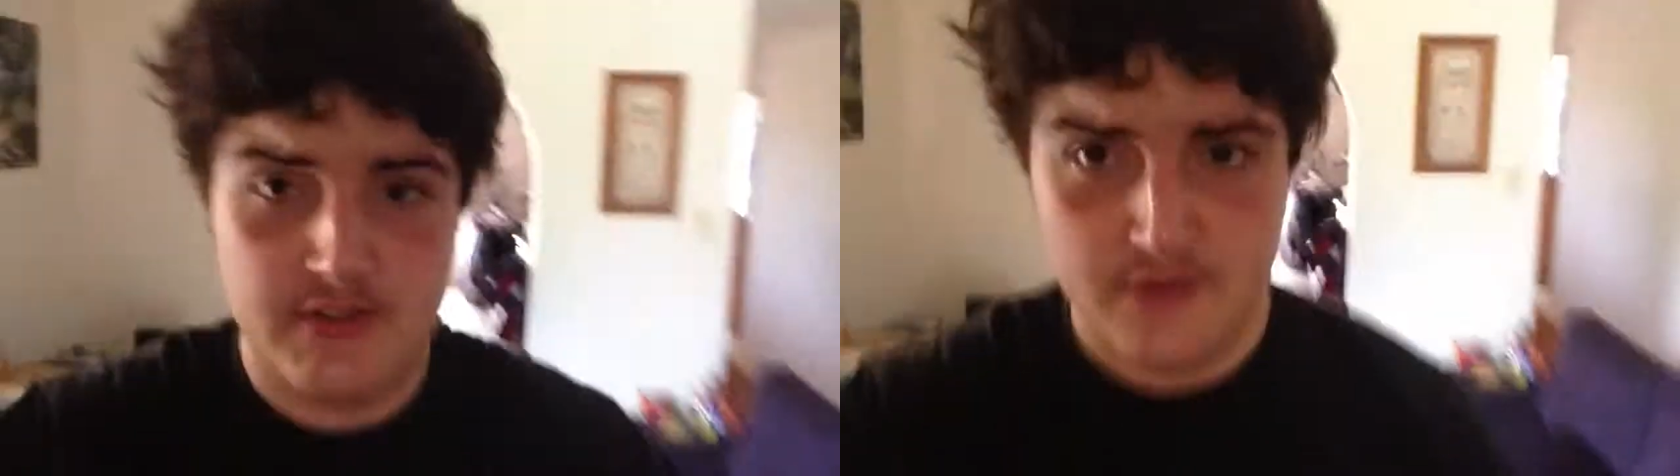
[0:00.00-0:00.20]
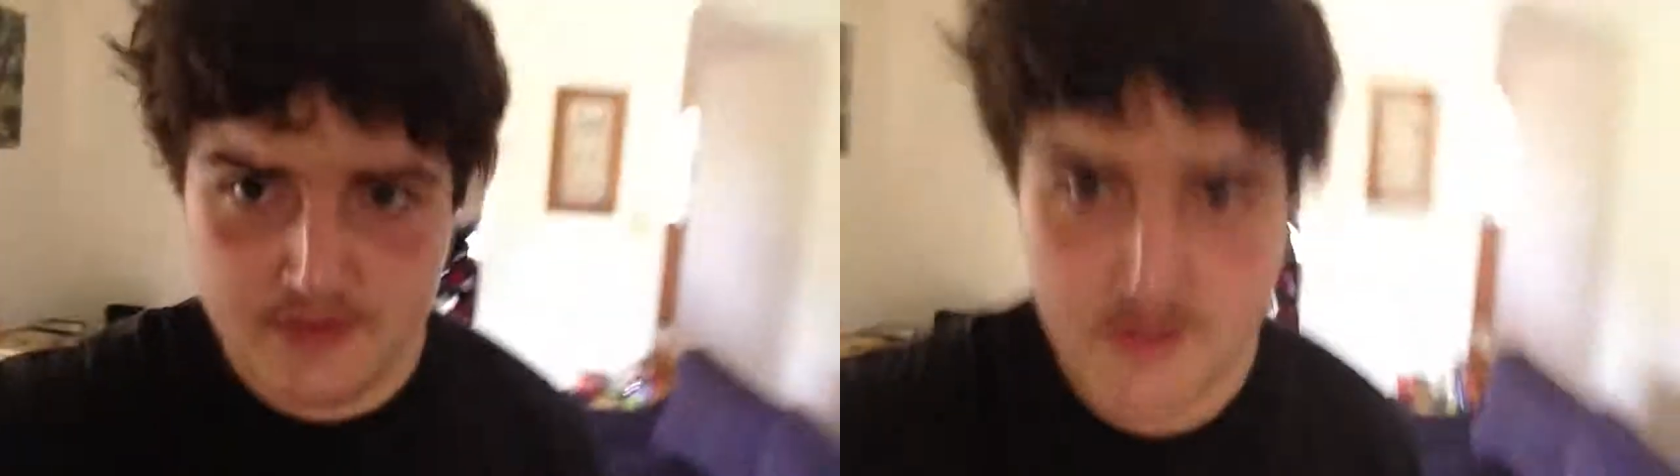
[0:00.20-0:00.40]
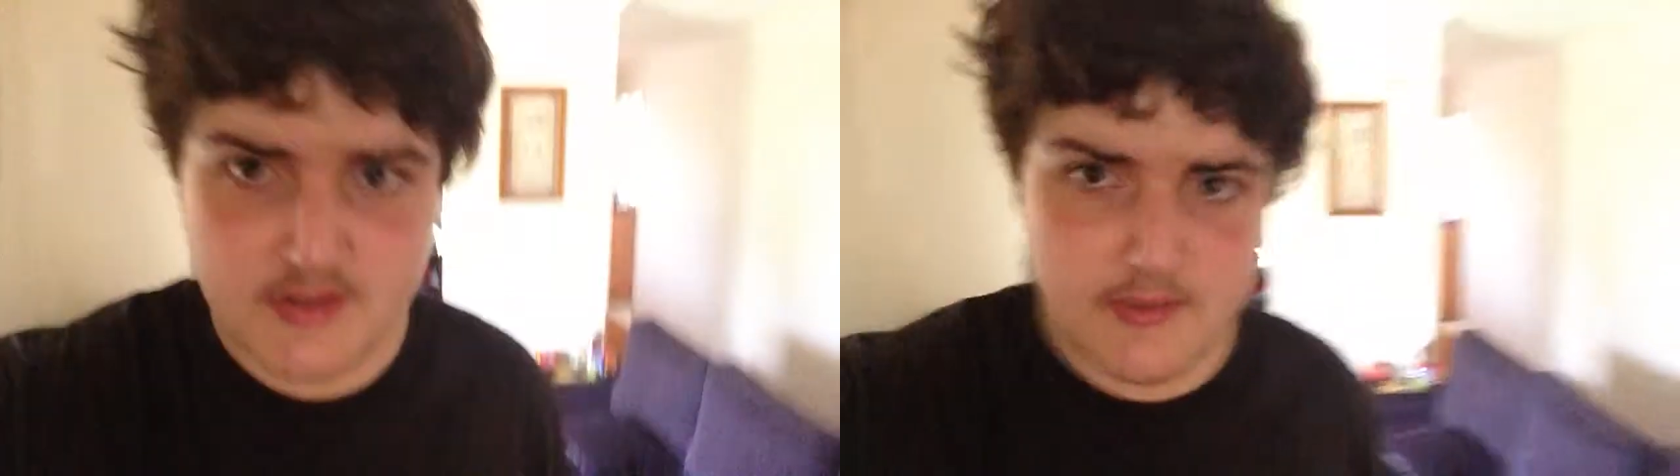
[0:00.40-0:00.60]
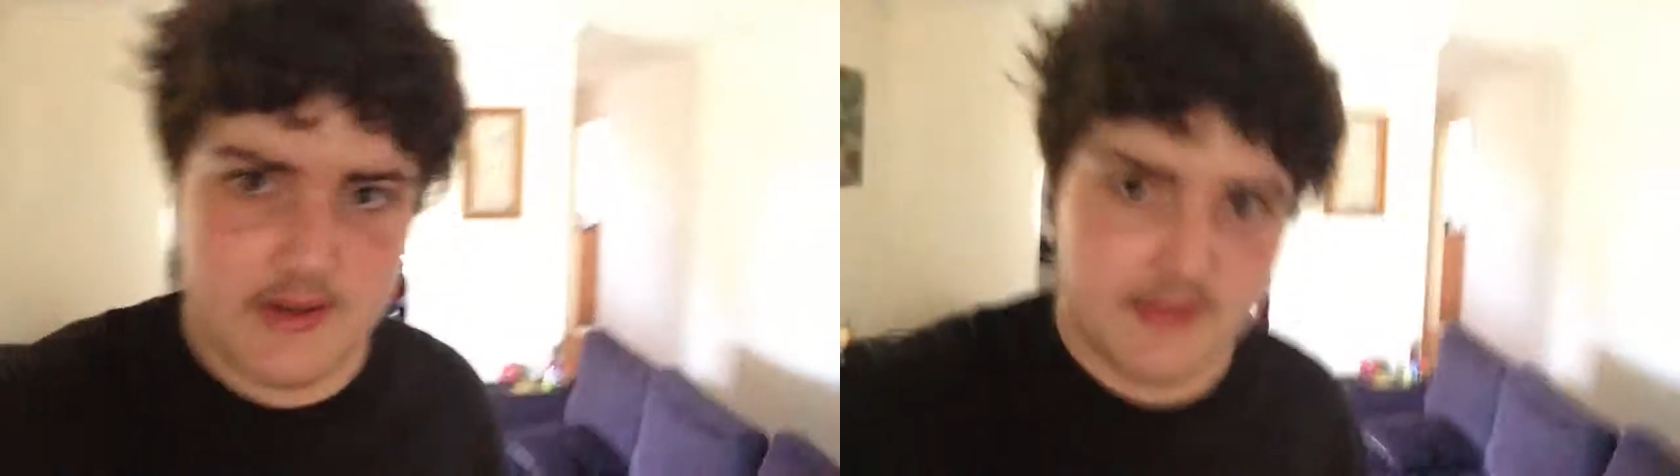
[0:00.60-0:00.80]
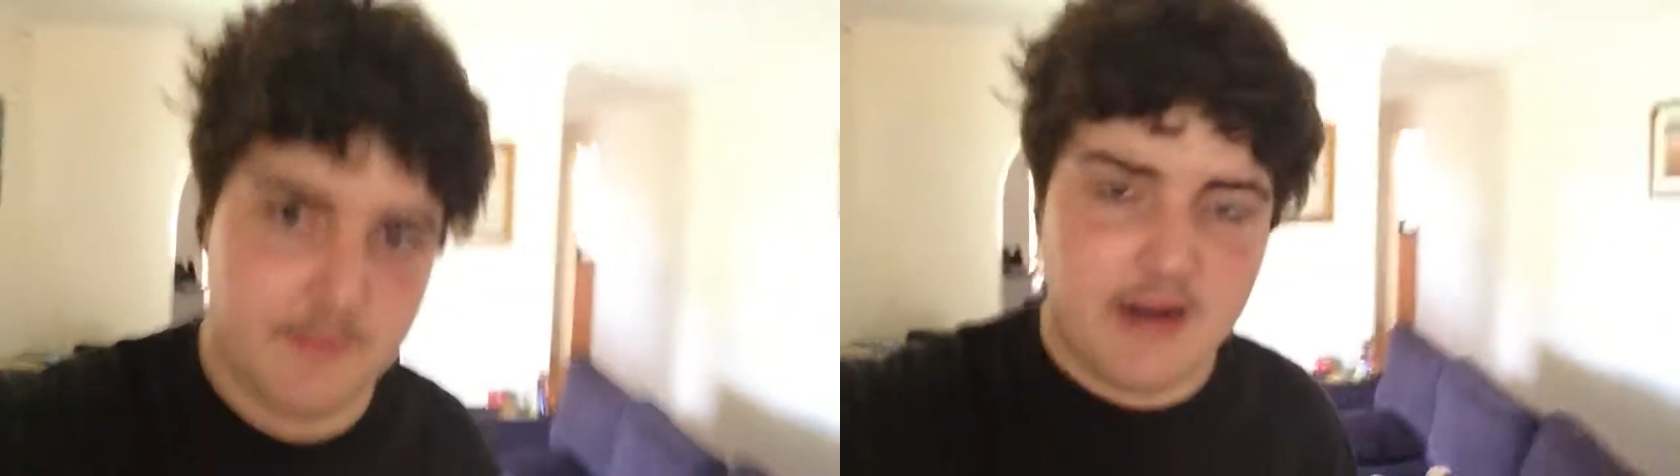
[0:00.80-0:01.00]
Douche,
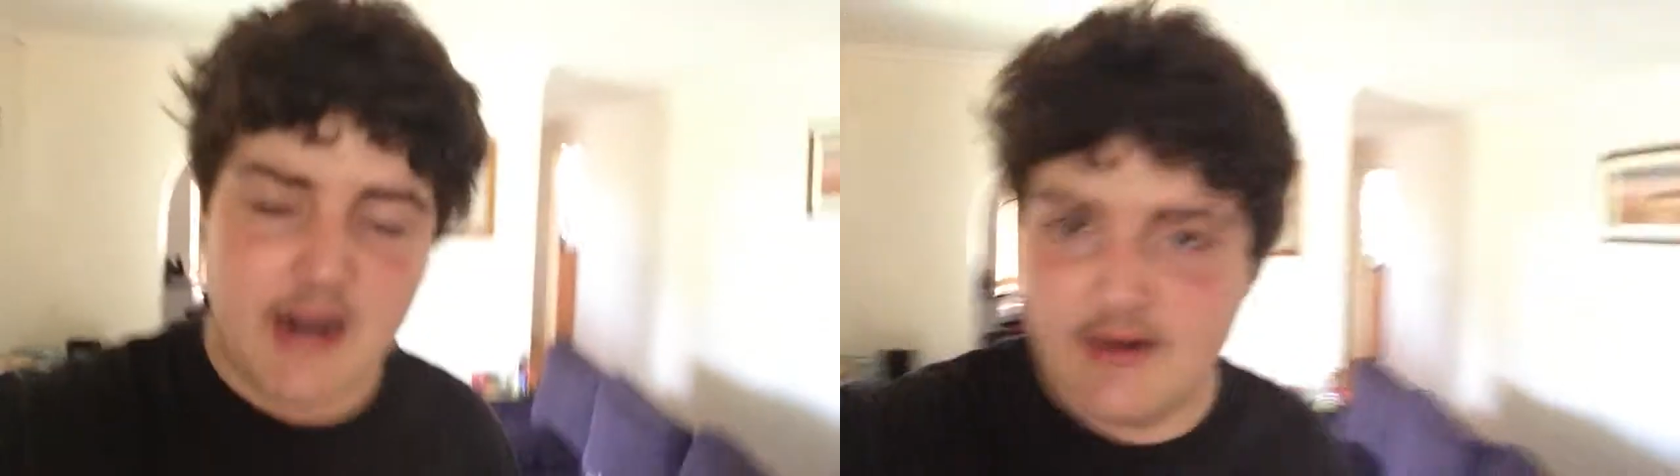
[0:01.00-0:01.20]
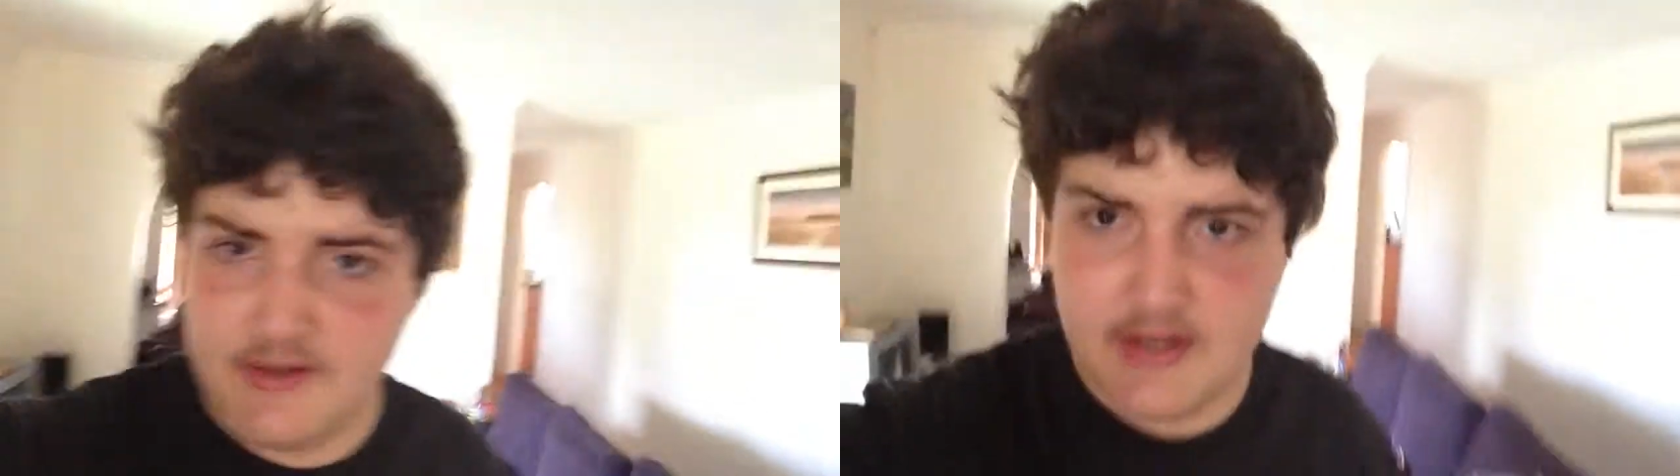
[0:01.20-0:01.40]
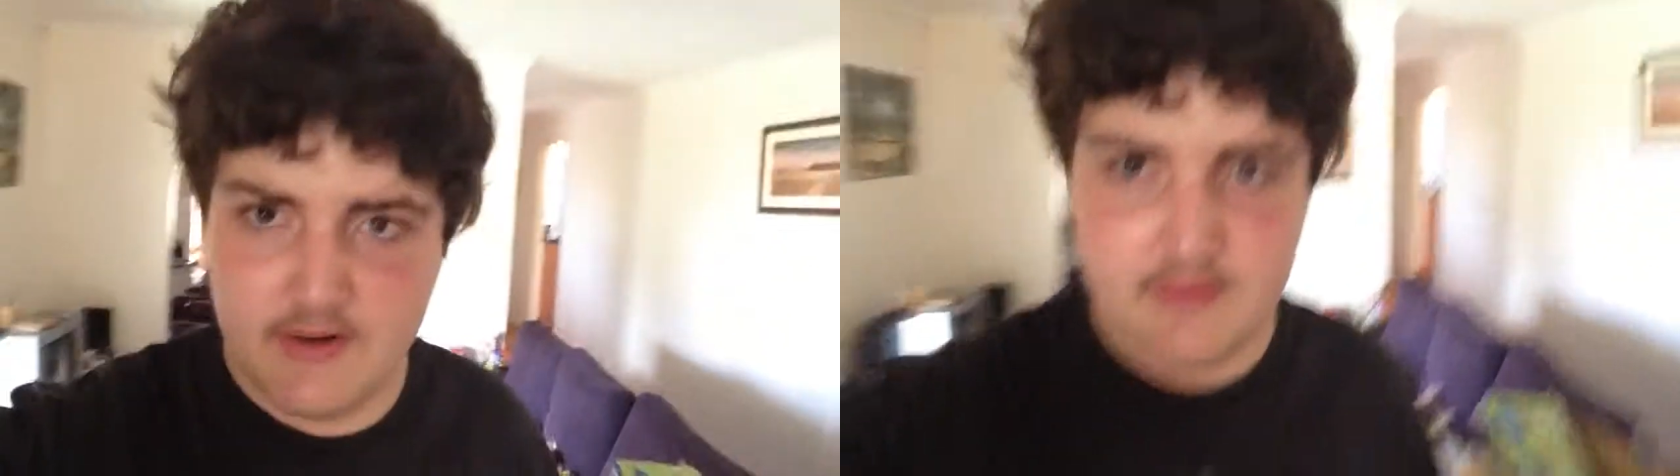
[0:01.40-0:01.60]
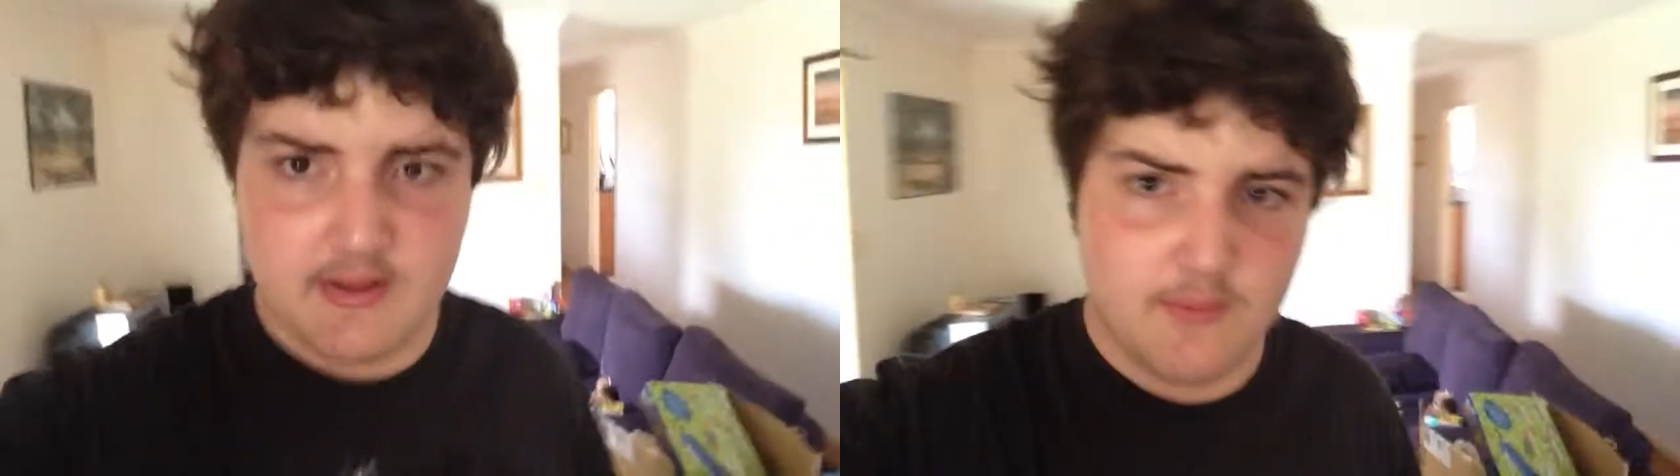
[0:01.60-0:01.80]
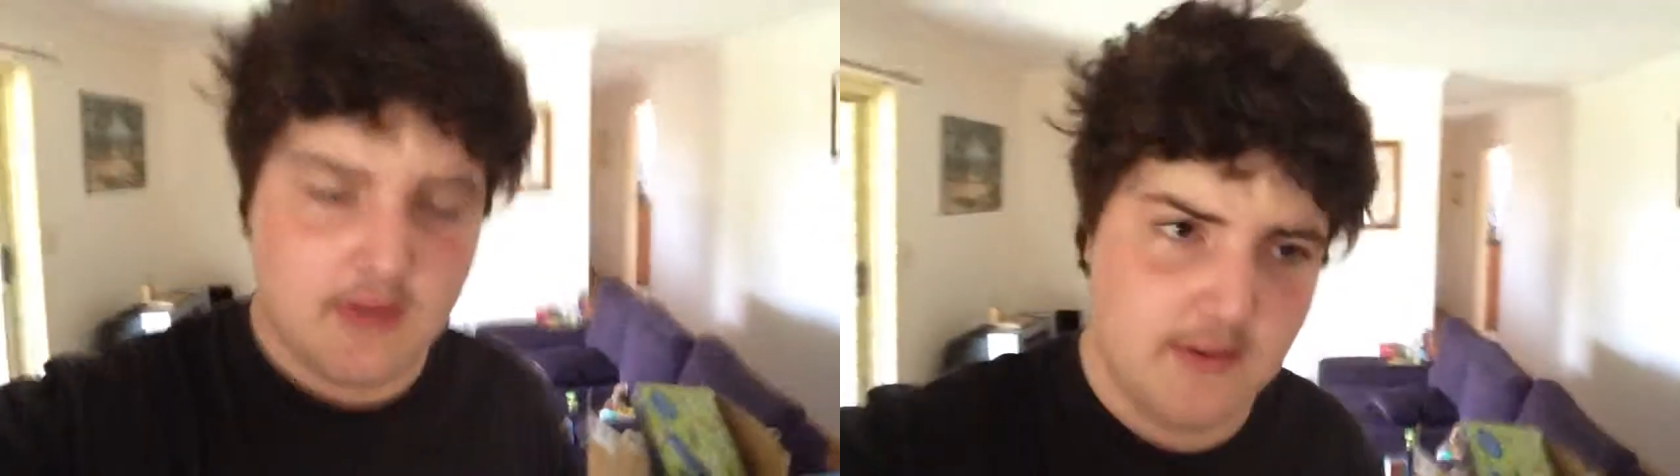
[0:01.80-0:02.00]
one of the partner channels, I uh,